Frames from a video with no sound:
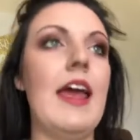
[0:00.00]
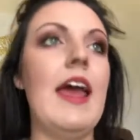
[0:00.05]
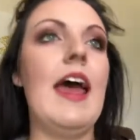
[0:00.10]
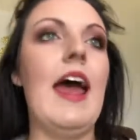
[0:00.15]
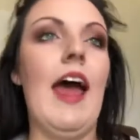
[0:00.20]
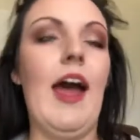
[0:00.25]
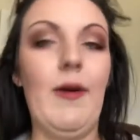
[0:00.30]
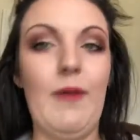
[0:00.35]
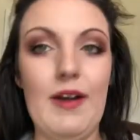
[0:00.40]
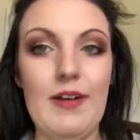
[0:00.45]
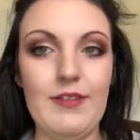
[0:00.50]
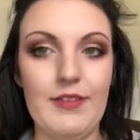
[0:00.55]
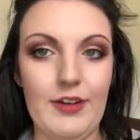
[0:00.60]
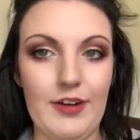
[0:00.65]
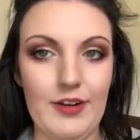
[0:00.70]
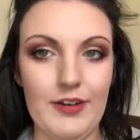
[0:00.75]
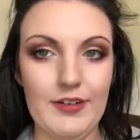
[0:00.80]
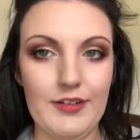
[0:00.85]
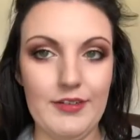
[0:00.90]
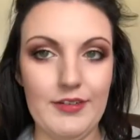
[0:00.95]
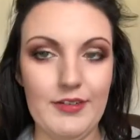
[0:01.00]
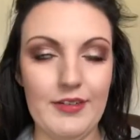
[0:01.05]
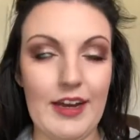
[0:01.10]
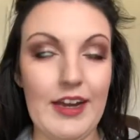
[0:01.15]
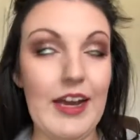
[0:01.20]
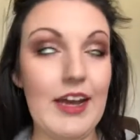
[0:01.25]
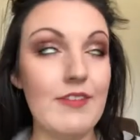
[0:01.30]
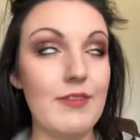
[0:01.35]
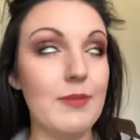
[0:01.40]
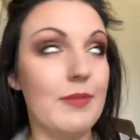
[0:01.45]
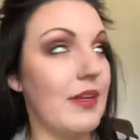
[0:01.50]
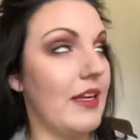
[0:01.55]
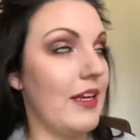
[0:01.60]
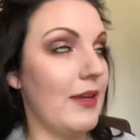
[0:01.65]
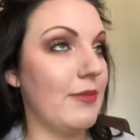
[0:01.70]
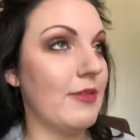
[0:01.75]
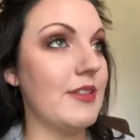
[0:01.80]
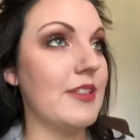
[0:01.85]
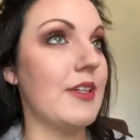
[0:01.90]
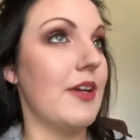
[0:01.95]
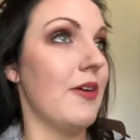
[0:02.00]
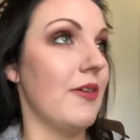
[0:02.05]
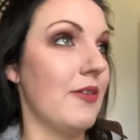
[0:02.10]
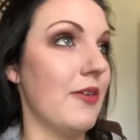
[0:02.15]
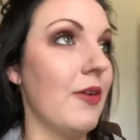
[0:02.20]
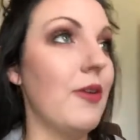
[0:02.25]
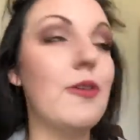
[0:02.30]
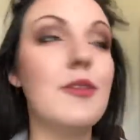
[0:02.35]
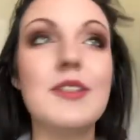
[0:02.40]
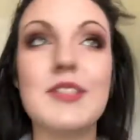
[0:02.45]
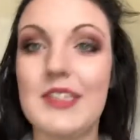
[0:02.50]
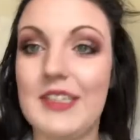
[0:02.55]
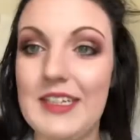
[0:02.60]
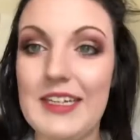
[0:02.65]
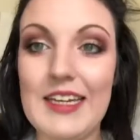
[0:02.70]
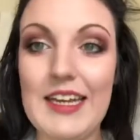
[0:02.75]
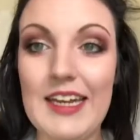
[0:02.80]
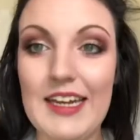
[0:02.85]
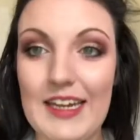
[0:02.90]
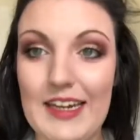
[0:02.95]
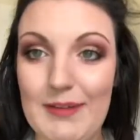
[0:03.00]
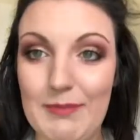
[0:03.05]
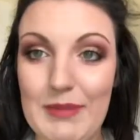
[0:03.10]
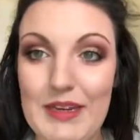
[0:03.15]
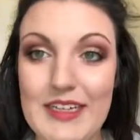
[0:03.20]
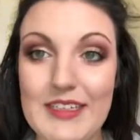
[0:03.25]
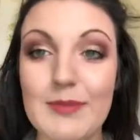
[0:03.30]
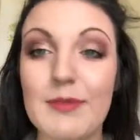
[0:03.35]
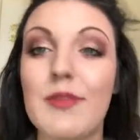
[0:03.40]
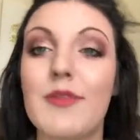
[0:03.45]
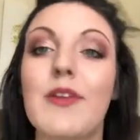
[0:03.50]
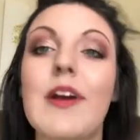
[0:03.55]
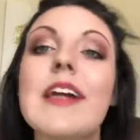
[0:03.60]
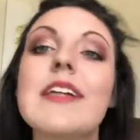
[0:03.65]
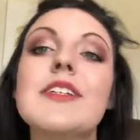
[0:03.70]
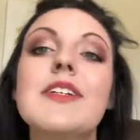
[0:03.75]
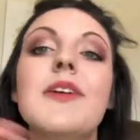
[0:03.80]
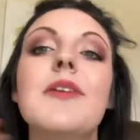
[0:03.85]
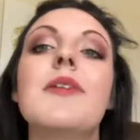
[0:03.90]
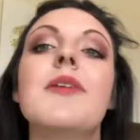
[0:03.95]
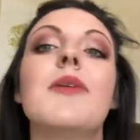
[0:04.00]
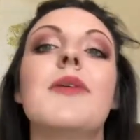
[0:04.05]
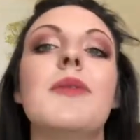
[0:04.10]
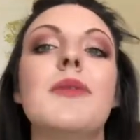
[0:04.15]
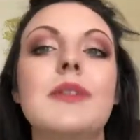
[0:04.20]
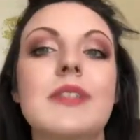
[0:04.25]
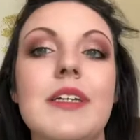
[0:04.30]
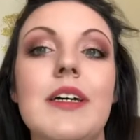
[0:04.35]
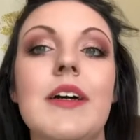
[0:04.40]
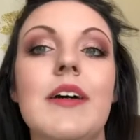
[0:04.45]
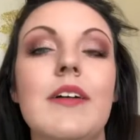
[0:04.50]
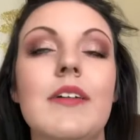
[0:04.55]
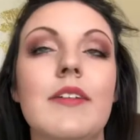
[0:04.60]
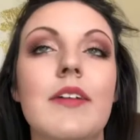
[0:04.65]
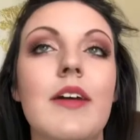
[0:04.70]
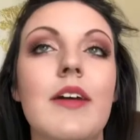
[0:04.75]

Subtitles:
However, I haven't been able to go to Ulta to get it because I'm afraid to go to Ulta